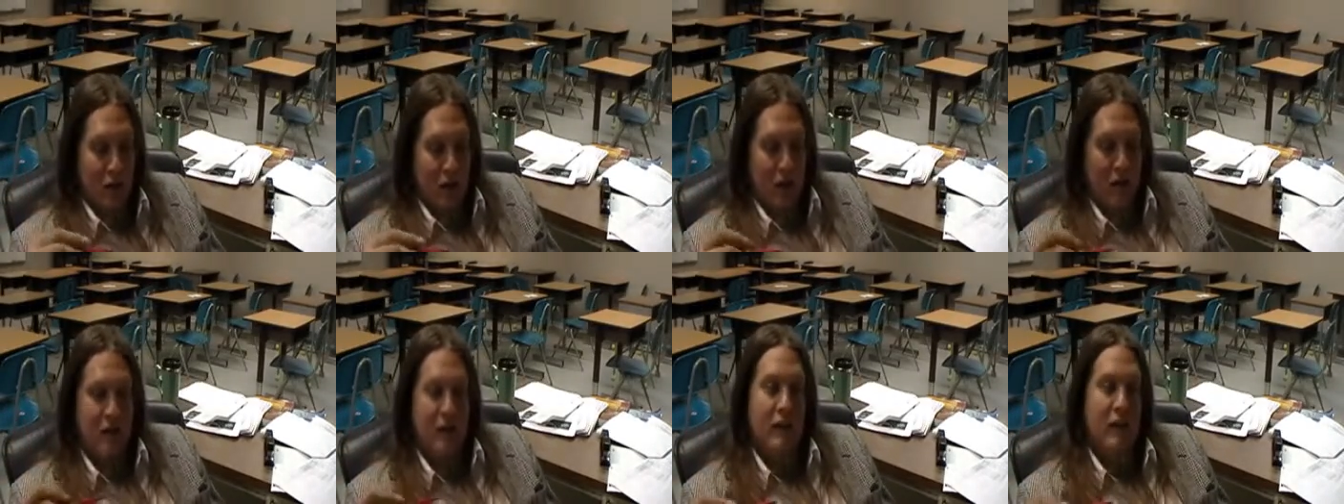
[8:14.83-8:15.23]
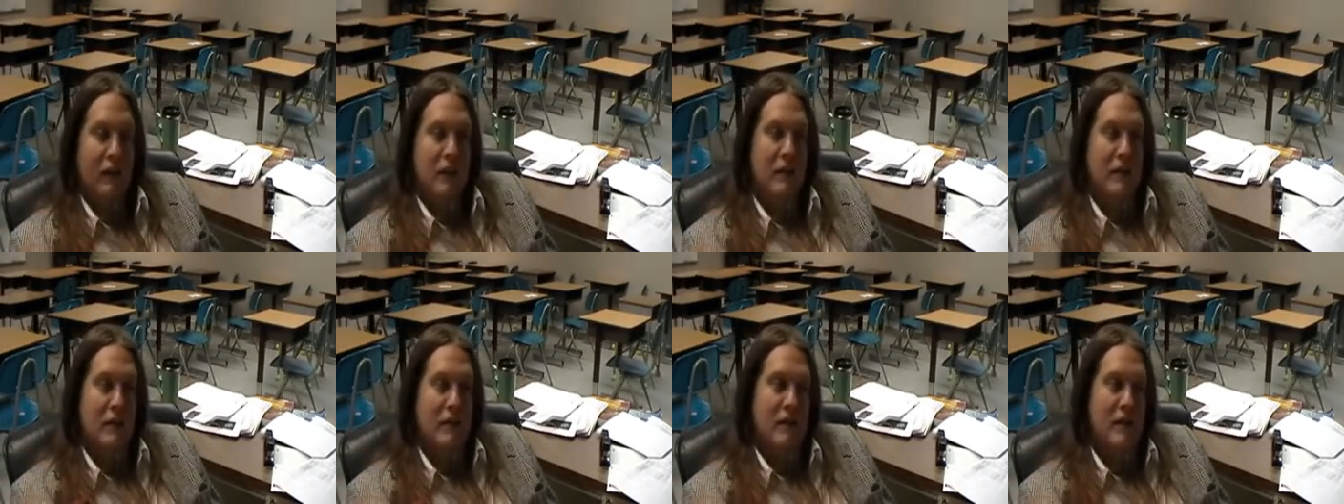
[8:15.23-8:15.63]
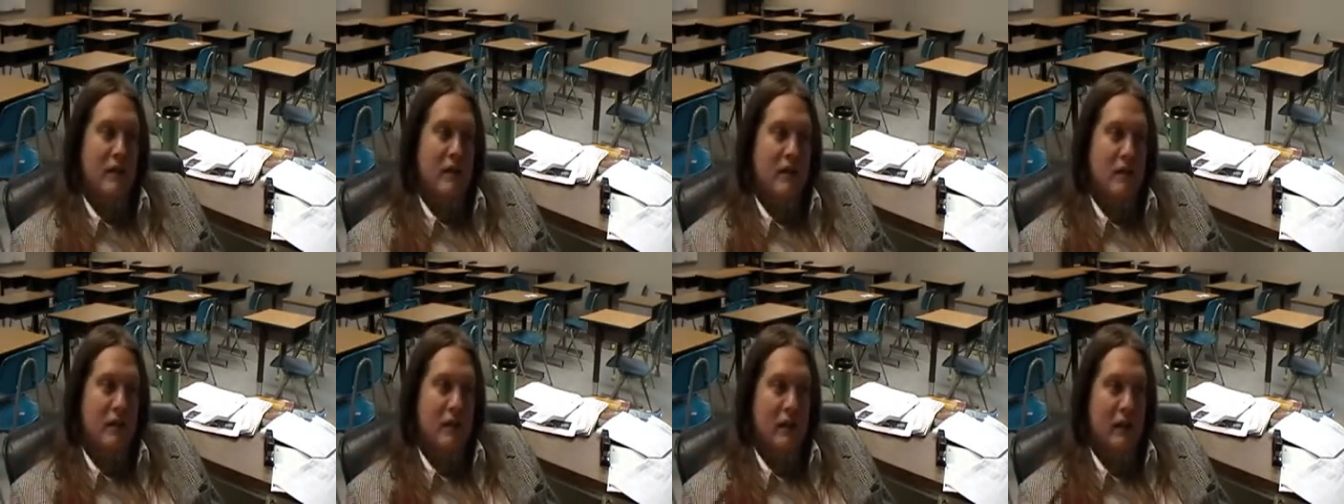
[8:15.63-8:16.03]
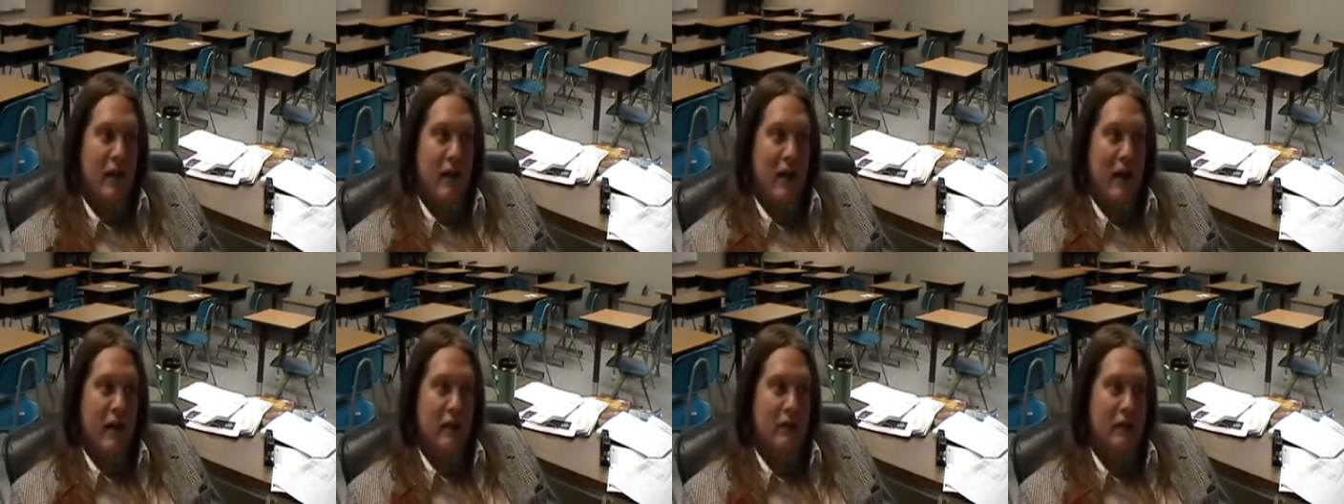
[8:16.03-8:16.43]
And then this
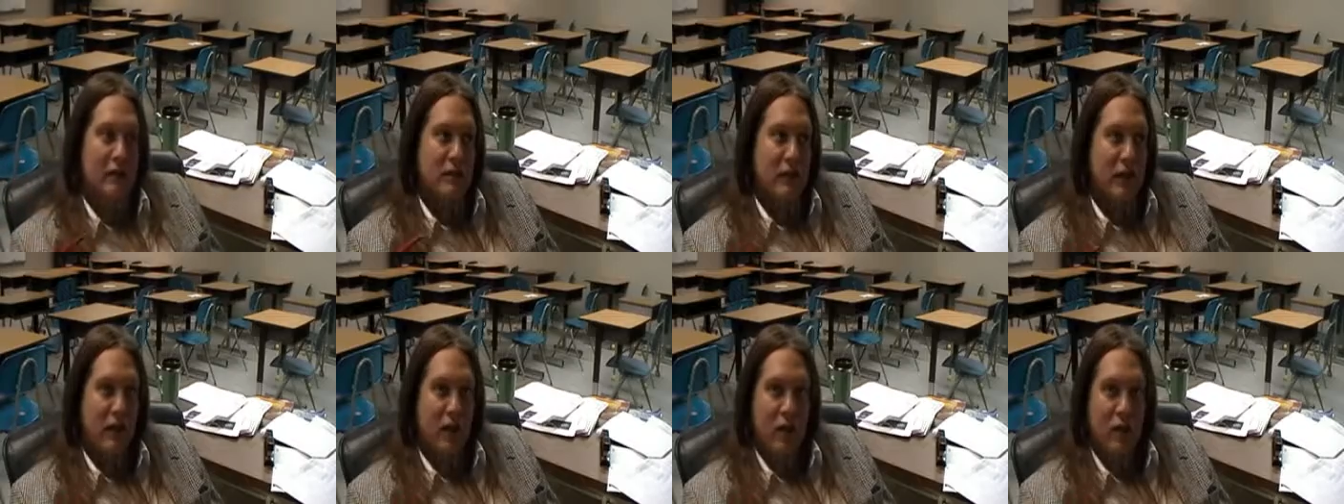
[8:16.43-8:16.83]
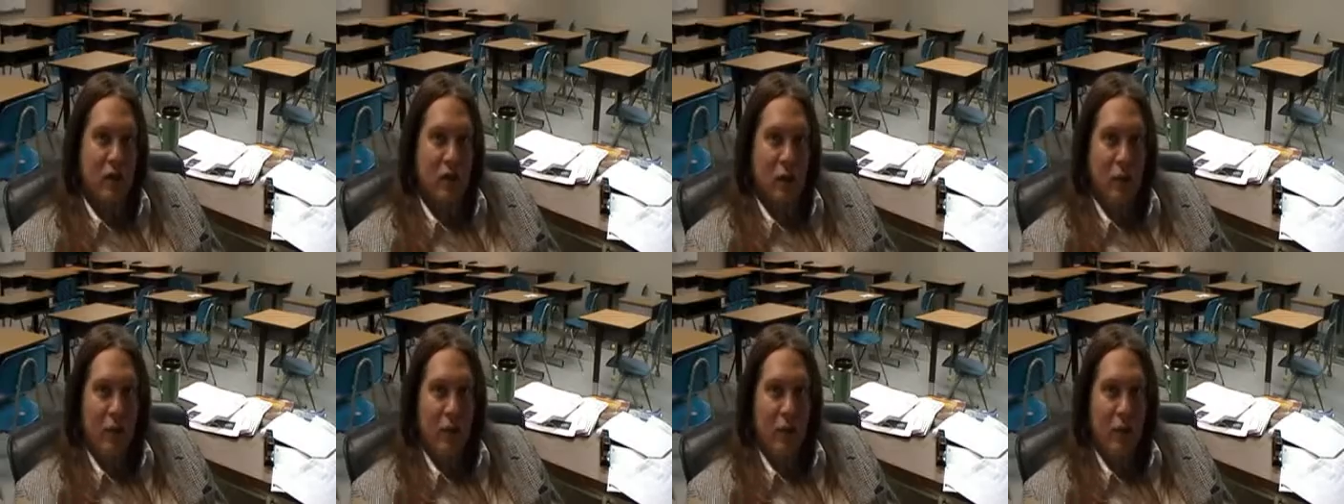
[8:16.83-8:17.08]
last thing I'll talk